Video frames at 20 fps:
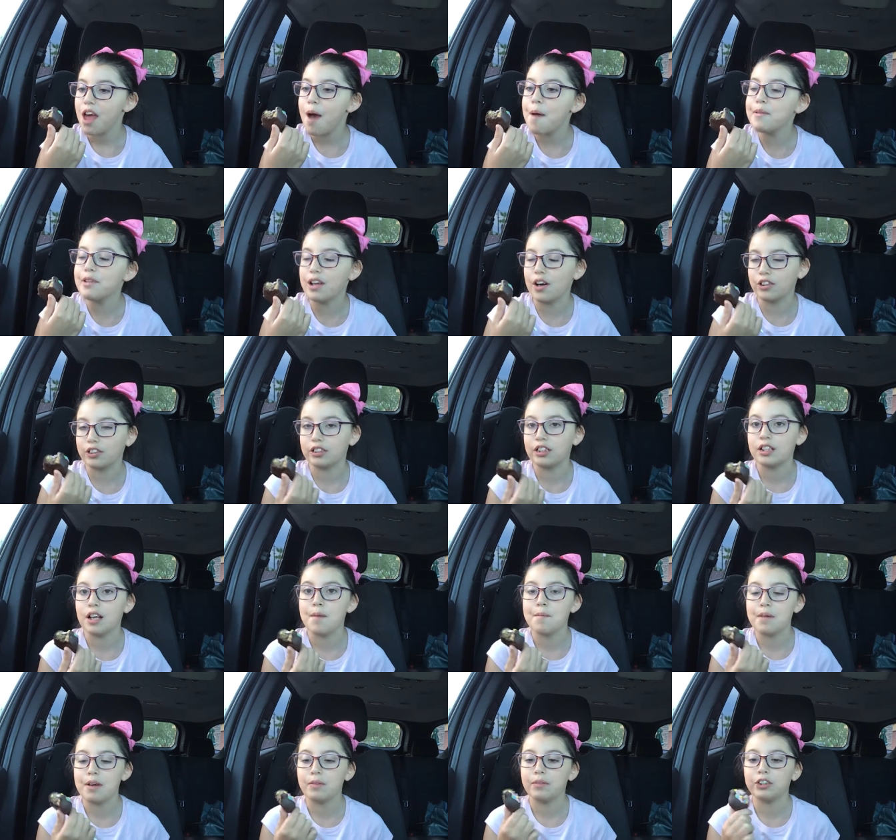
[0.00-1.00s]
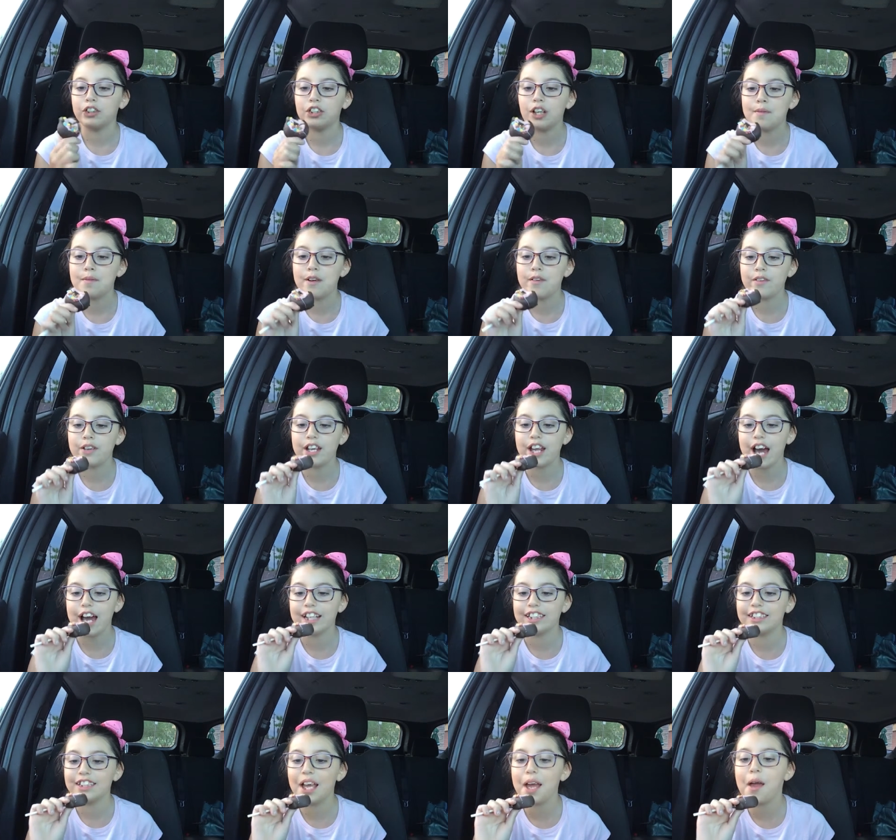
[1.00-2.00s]
I mean, I mean with strawberry
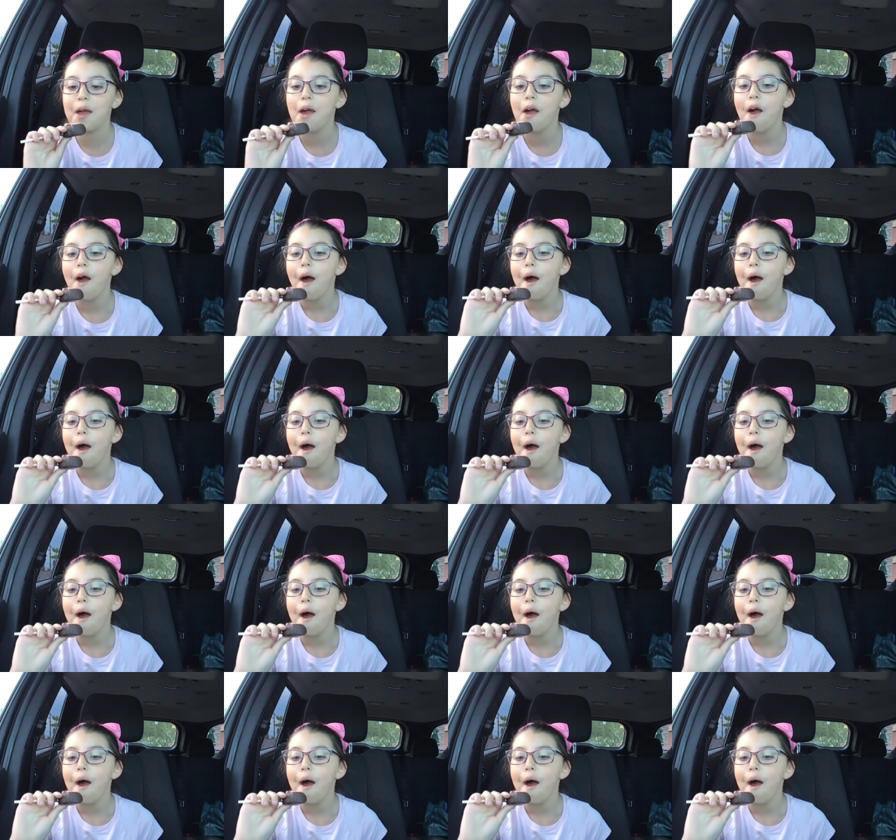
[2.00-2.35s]
icing.